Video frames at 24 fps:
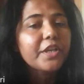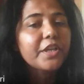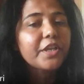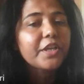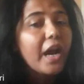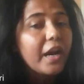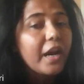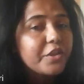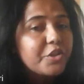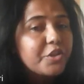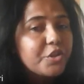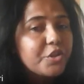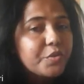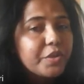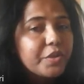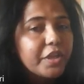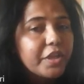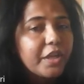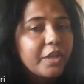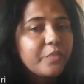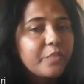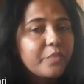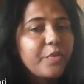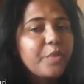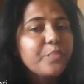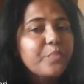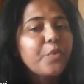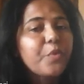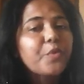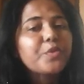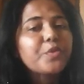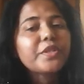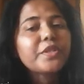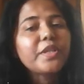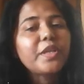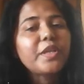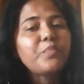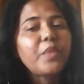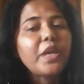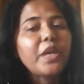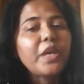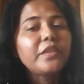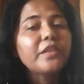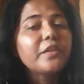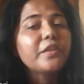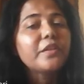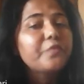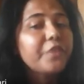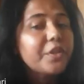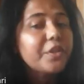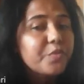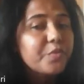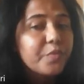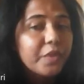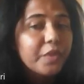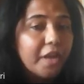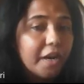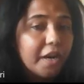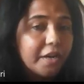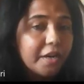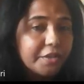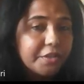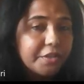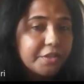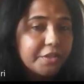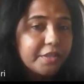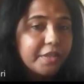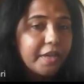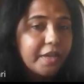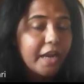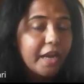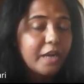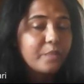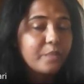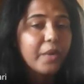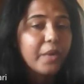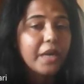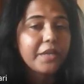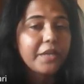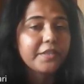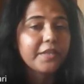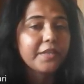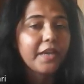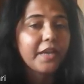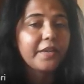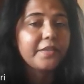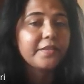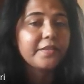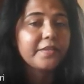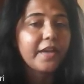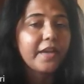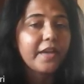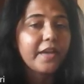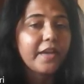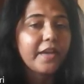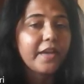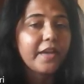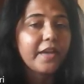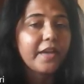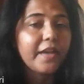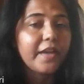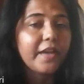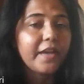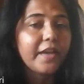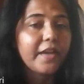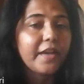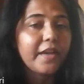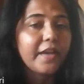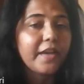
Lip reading: art today, we mostly mean the visual arts, and by science, at least in the